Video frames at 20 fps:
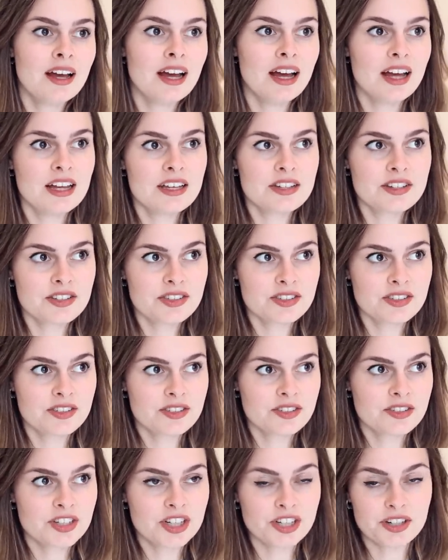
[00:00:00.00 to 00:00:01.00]
as
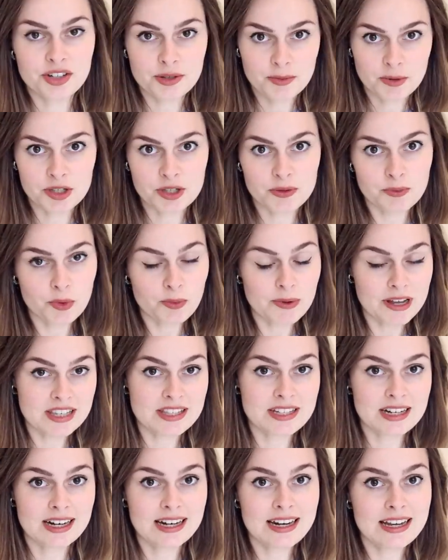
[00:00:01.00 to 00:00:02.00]
chilled as possible
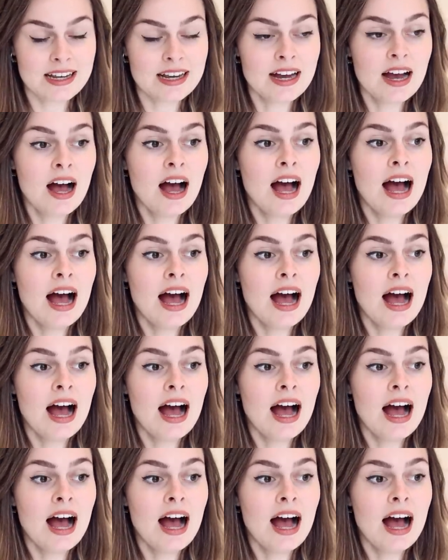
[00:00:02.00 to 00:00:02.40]
basically.